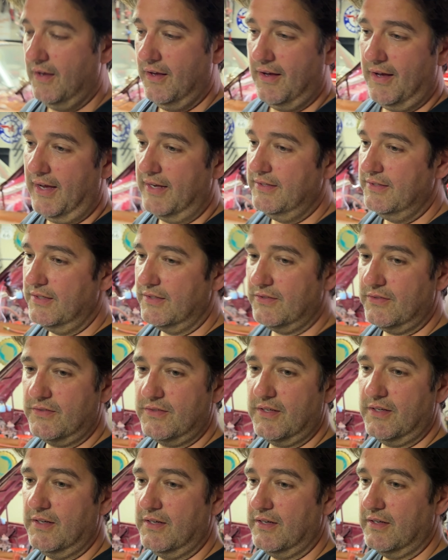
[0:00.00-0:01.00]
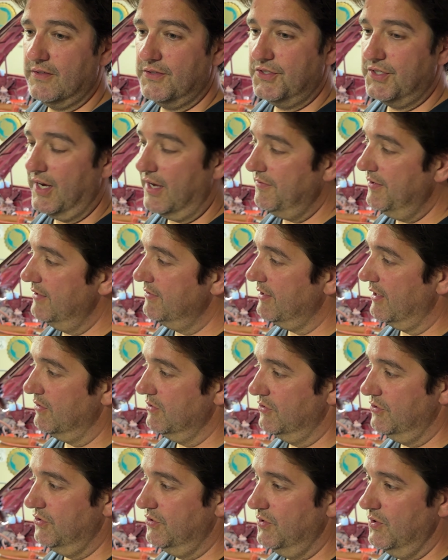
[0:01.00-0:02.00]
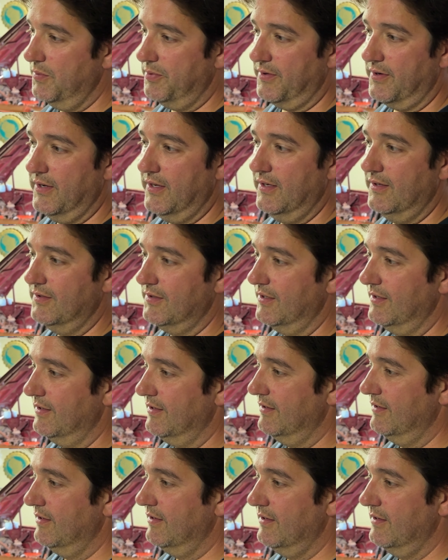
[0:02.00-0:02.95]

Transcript: I just, uh, Chevys are super easy.